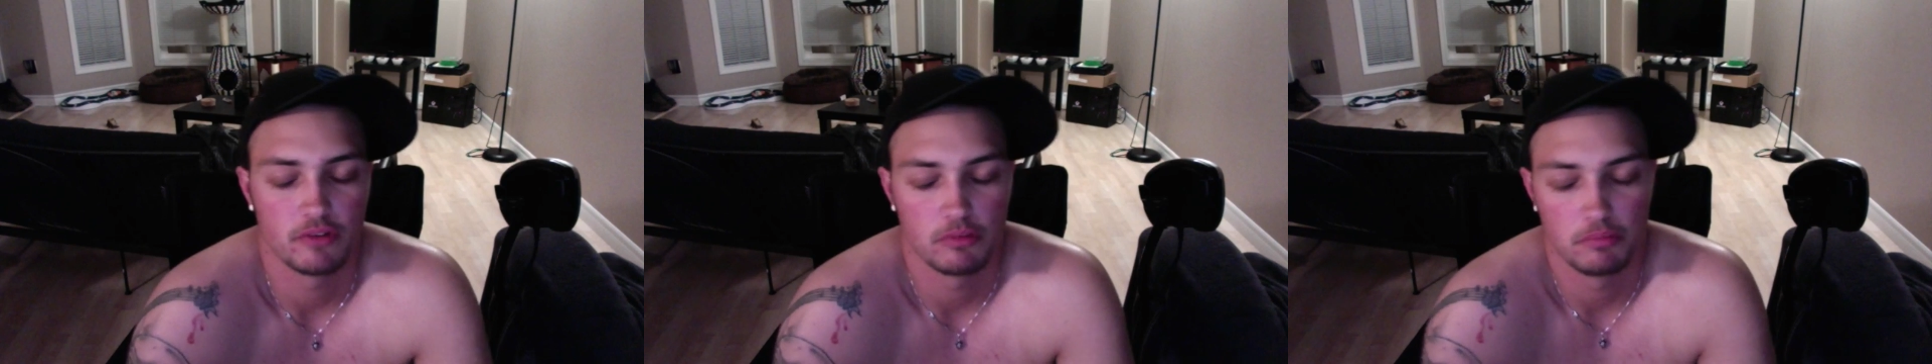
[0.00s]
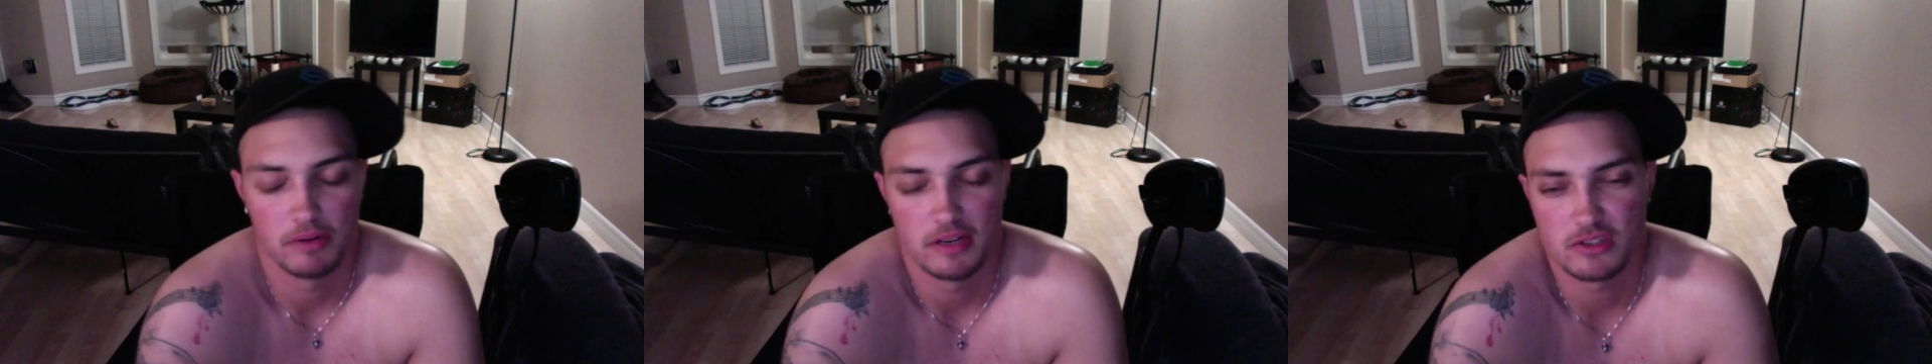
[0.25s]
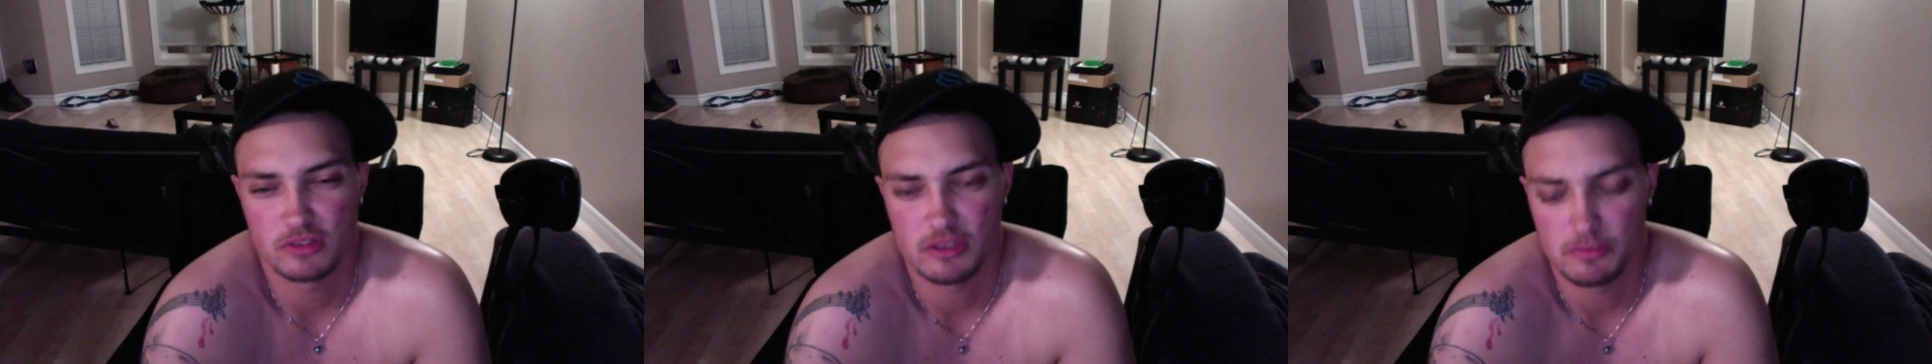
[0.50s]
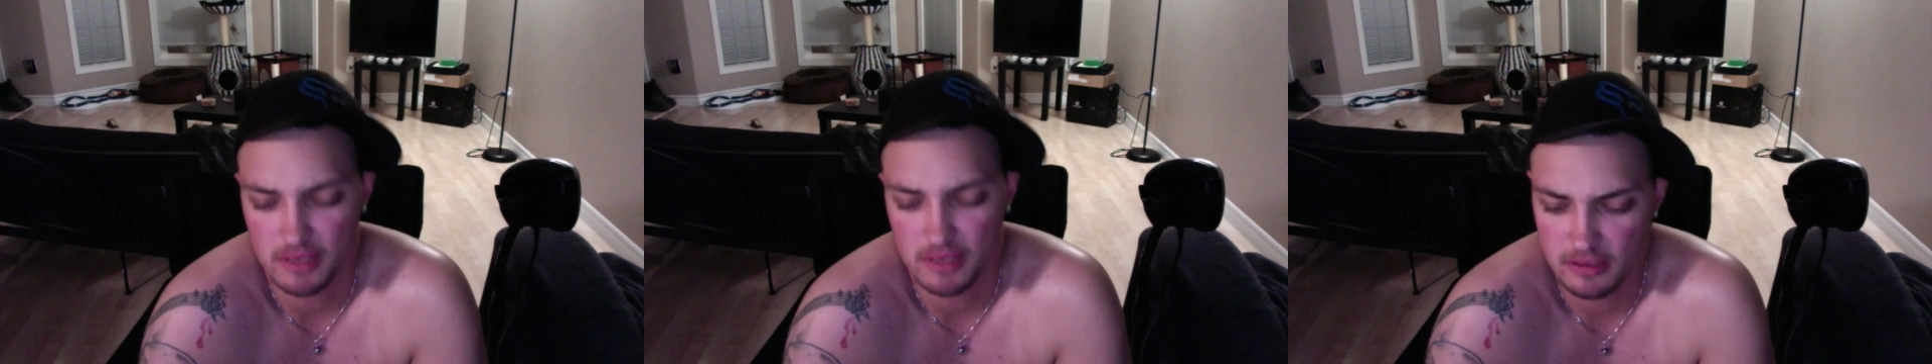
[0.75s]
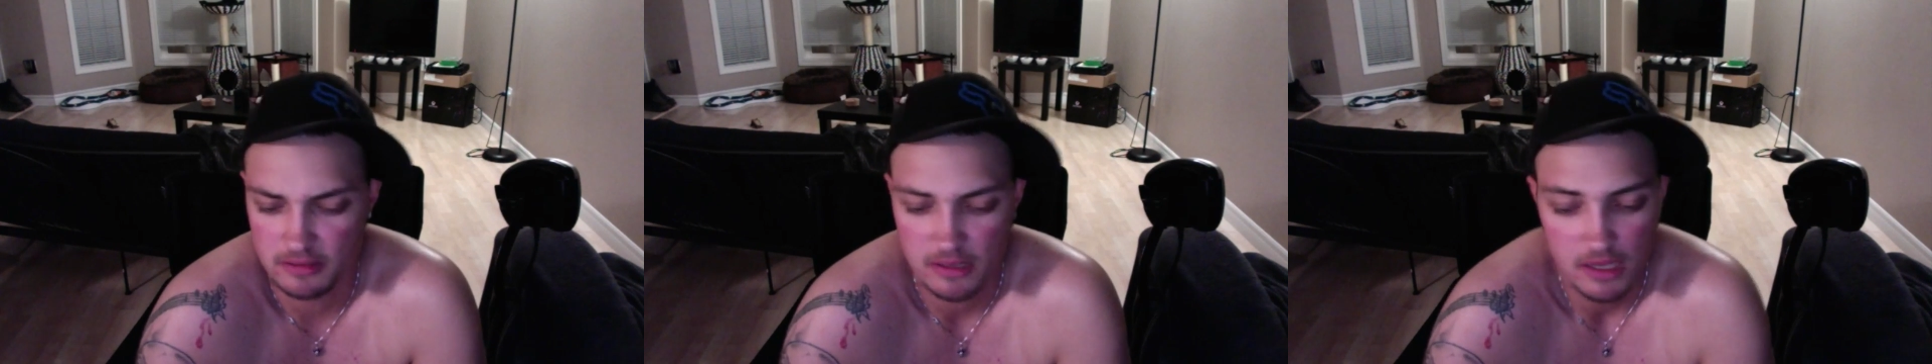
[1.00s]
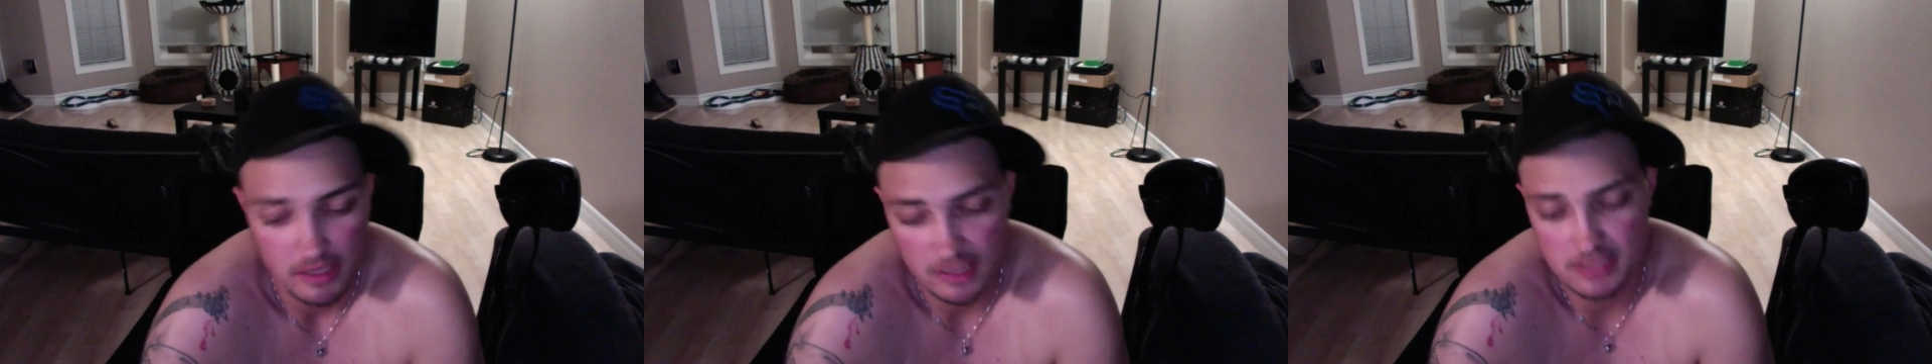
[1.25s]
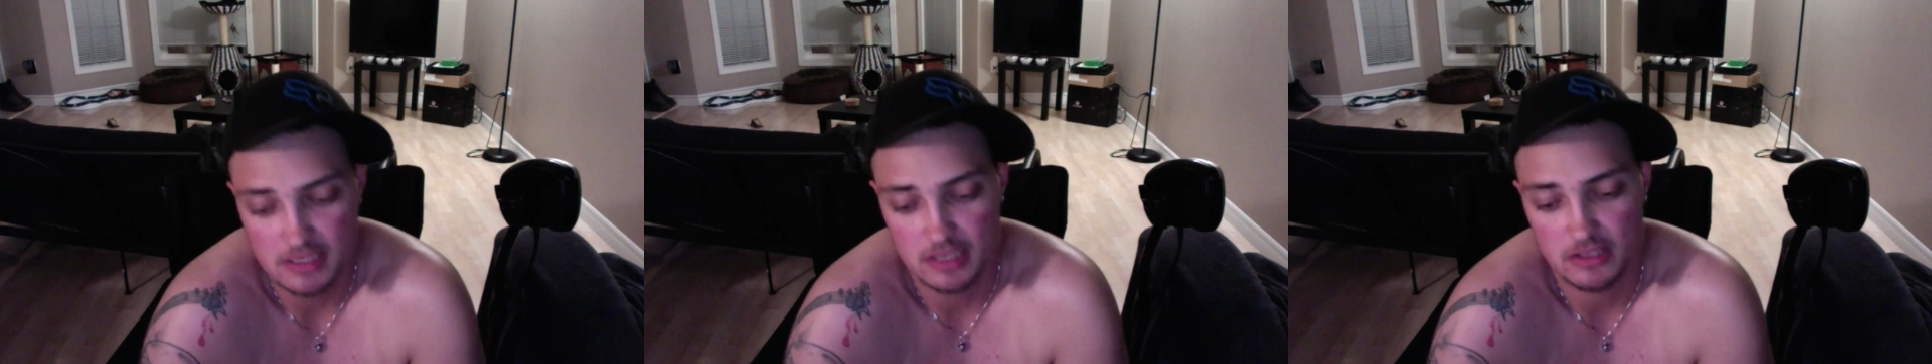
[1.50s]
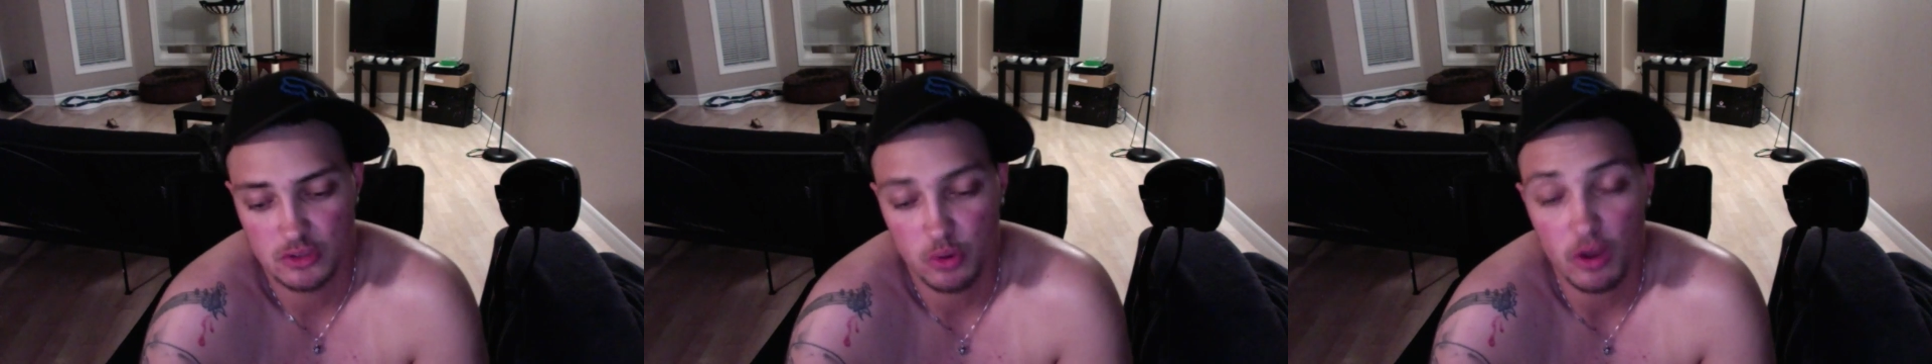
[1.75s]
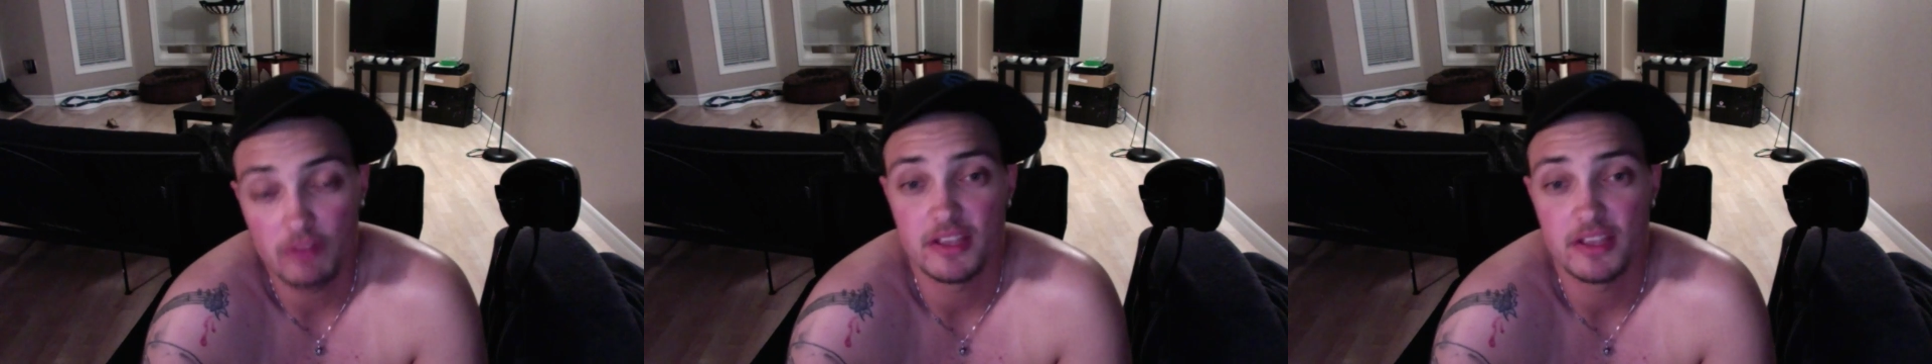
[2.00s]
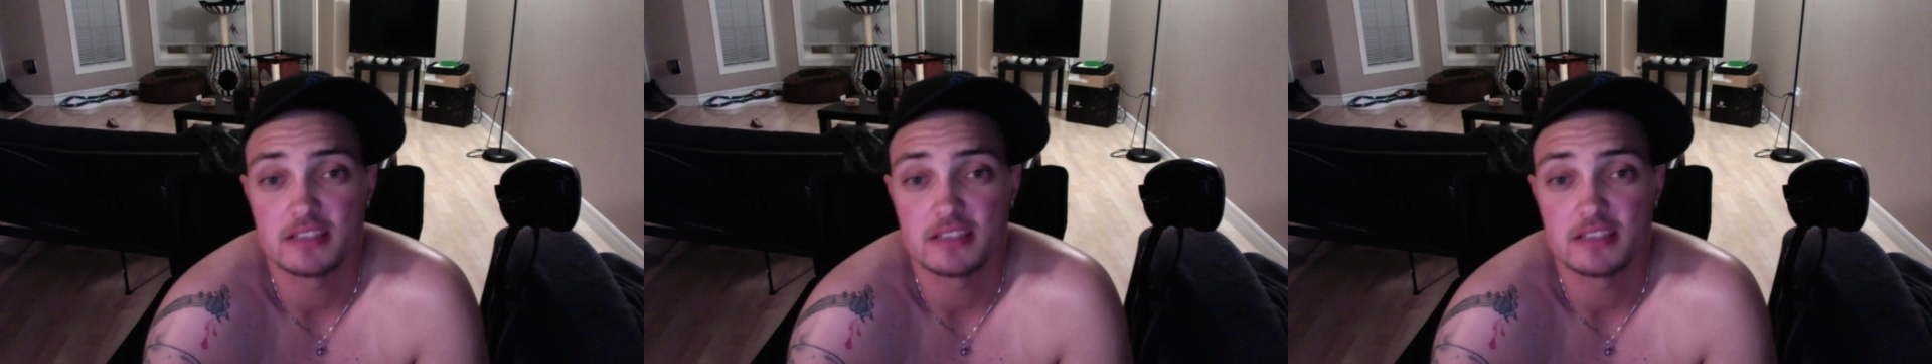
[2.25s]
But it's only been, like I said, 12 days.